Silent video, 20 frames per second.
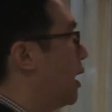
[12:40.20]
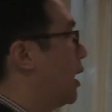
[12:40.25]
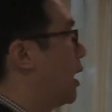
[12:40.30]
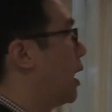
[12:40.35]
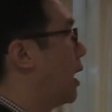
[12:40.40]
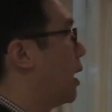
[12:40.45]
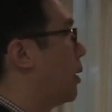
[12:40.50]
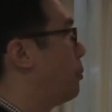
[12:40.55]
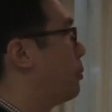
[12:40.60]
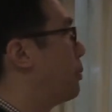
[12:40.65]

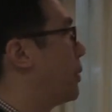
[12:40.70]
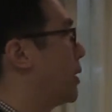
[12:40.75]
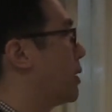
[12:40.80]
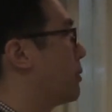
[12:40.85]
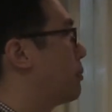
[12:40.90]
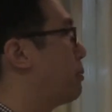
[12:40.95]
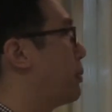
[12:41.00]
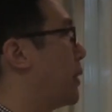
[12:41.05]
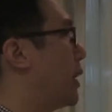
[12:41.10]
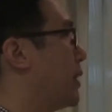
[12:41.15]
Uh,
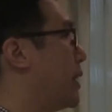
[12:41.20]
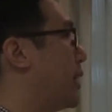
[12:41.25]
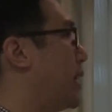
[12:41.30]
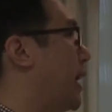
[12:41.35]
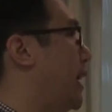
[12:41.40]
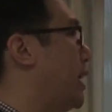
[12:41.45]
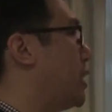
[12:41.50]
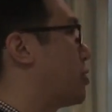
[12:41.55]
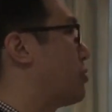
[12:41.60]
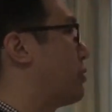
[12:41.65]
but by the
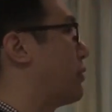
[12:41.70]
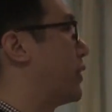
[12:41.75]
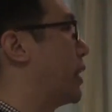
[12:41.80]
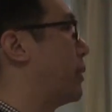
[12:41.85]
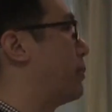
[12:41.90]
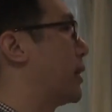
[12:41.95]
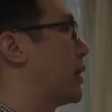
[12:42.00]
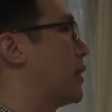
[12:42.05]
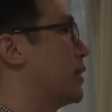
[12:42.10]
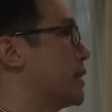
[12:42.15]
nature of
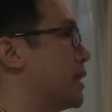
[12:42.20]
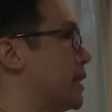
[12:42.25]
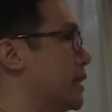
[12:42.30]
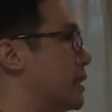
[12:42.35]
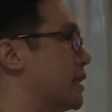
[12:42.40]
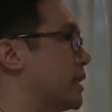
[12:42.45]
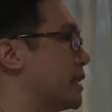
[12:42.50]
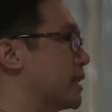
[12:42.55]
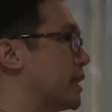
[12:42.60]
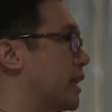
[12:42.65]
it, because
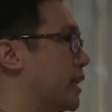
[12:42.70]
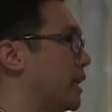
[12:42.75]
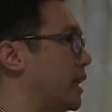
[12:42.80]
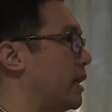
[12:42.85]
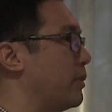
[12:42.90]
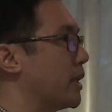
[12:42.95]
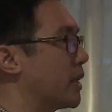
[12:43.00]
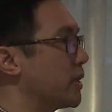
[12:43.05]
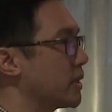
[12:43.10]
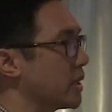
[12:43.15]
it's a
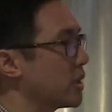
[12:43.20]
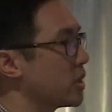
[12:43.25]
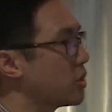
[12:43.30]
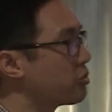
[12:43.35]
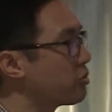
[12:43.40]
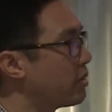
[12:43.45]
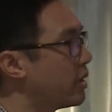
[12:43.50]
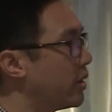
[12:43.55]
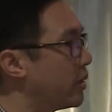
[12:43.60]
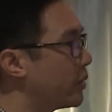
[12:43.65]
study, because it's a
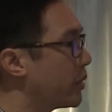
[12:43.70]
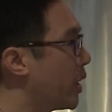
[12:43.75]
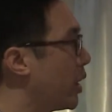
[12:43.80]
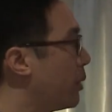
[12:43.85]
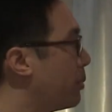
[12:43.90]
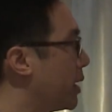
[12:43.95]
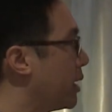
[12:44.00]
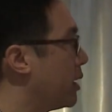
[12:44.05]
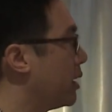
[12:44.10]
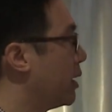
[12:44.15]
trial,
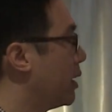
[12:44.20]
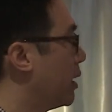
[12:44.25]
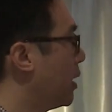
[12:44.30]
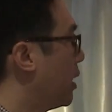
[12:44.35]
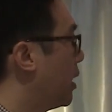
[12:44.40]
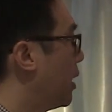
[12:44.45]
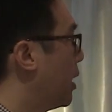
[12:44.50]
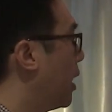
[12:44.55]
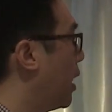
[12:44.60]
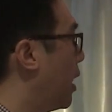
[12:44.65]
nobody
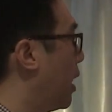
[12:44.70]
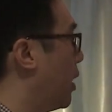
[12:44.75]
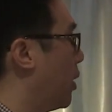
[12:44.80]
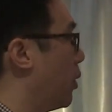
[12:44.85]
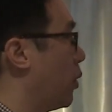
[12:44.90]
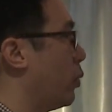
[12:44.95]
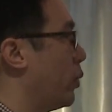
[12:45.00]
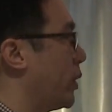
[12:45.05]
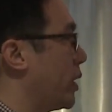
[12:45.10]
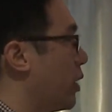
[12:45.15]
uh,
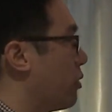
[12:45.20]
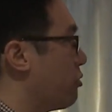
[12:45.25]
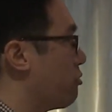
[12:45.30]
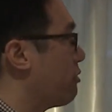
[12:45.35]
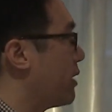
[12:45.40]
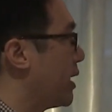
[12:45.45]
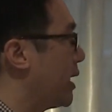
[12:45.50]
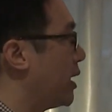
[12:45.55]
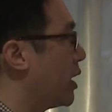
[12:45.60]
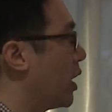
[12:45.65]
we don't
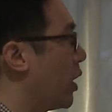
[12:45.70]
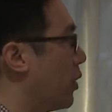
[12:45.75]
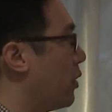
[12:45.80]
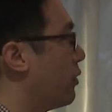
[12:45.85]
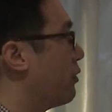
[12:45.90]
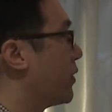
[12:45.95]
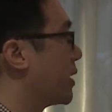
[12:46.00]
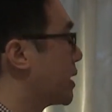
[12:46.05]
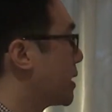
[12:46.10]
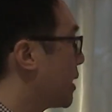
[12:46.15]
really know
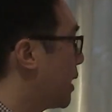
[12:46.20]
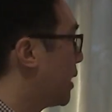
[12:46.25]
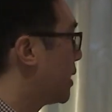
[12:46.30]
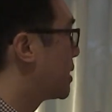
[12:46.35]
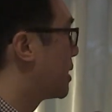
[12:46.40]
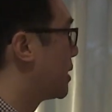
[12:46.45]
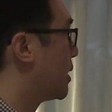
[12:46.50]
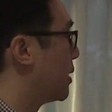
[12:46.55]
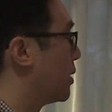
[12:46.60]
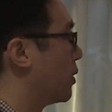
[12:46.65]
for
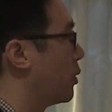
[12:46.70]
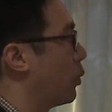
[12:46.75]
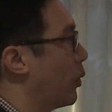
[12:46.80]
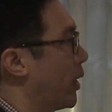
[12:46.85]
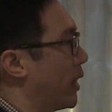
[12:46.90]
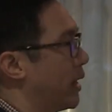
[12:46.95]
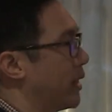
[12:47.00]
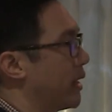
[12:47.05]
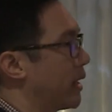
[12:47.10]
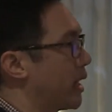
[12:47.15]
certain
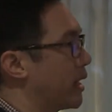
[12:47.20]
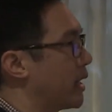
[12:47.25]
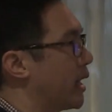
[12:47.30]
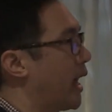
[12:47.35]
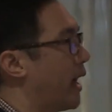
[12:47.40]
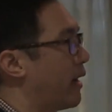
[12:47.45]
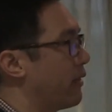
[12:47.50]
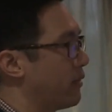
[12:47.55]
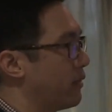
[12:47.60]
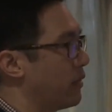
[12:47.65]
whether they're going to
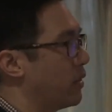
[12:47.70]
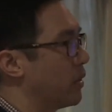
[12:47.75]
have